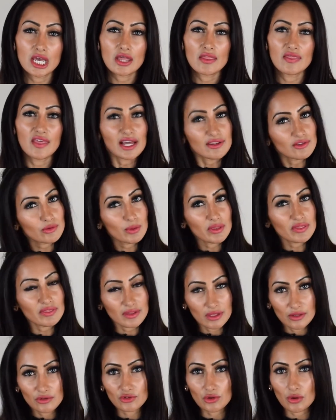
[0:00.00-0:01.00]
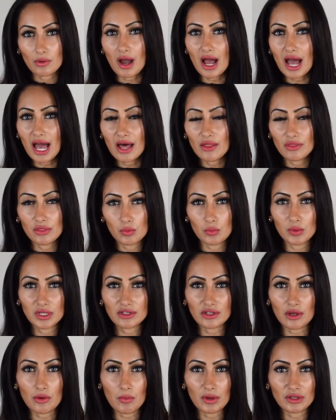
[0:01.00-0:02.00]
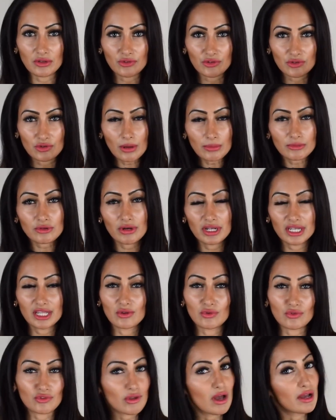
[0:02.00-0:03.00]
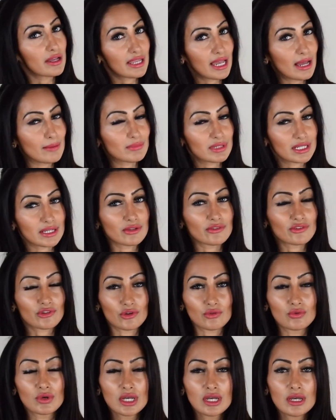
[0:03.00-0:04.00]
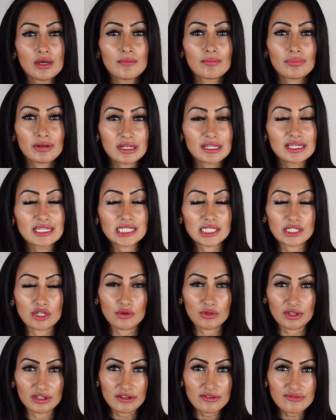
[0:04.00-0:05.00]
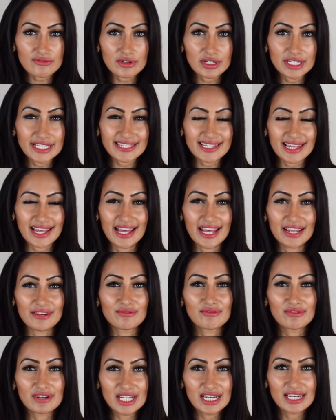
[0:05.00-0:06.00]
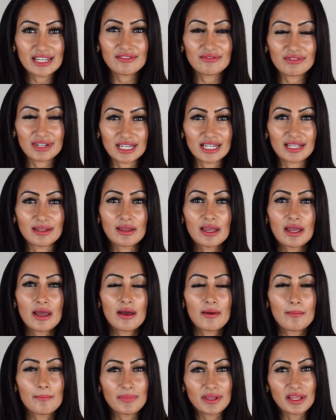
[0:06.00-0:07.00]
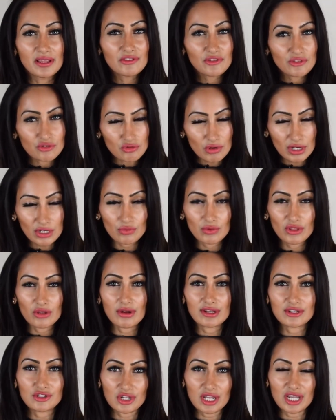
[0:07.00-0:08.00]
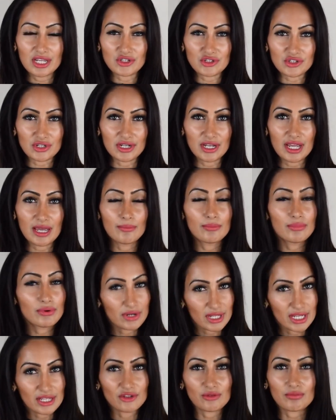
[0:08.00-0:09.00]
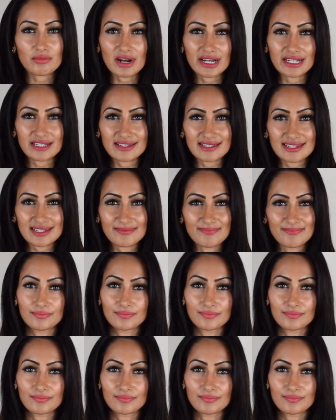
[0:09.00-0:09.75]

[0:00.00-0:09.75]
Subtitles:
that's when things go out the window. When you stop trading, you start gambling. So please know the difference and really be strict with your education and put it into practice.